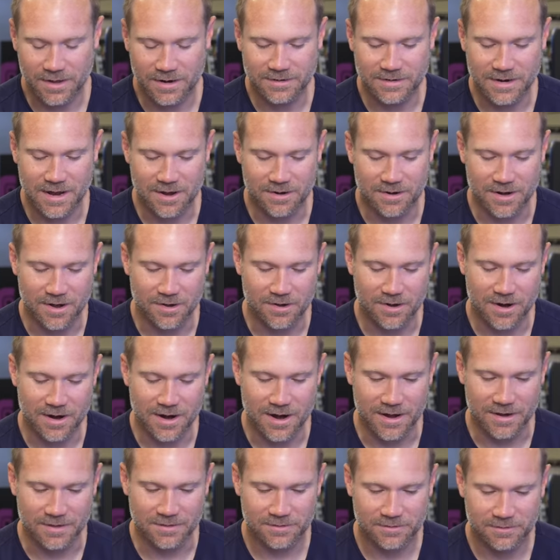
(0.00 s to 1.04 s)
got it down now. All
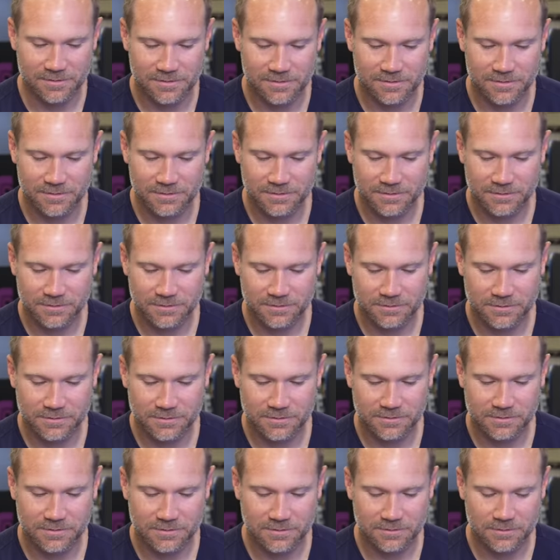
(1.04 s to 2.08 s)
right.
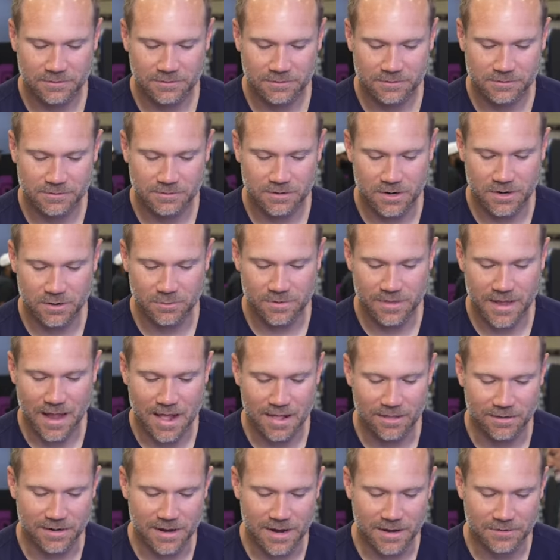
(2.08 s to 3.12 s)
Starting with
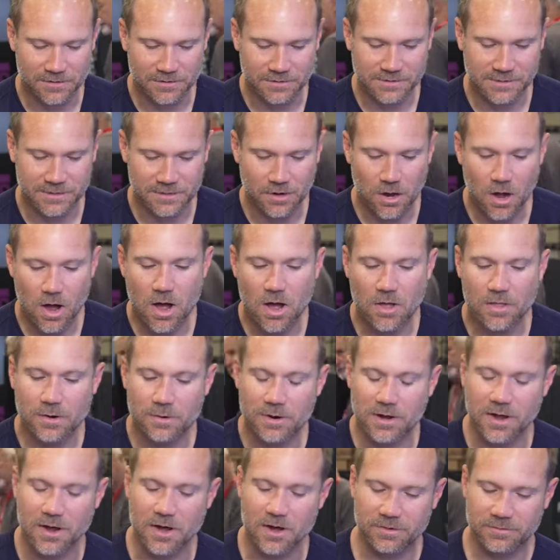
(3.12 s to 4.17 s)
Alan Henderson. Oh, there
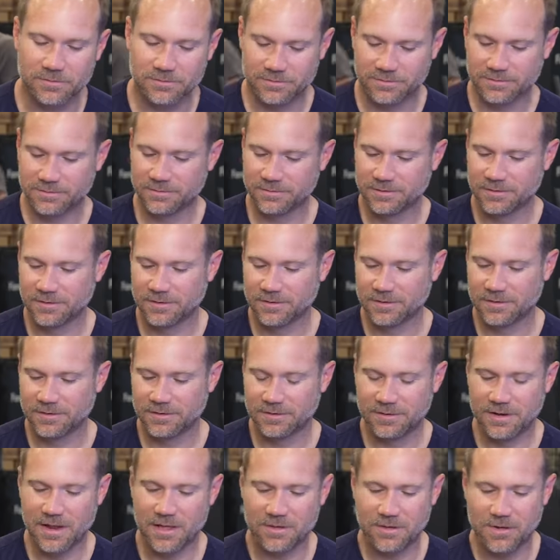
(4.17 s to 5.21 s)
we go. Oh, nice. Another
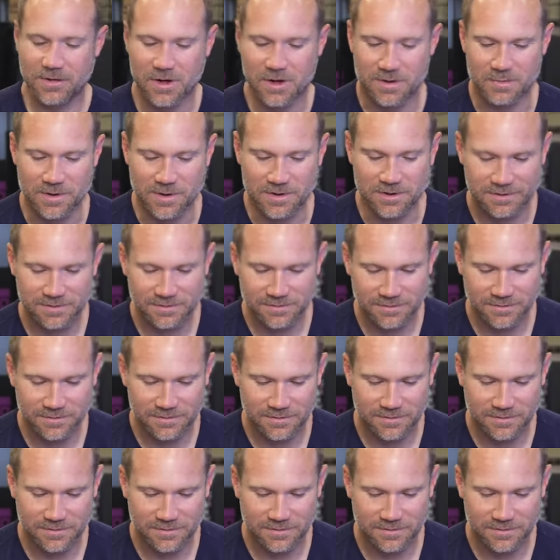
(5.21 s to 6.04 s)
Kobe. Another Kobe. So we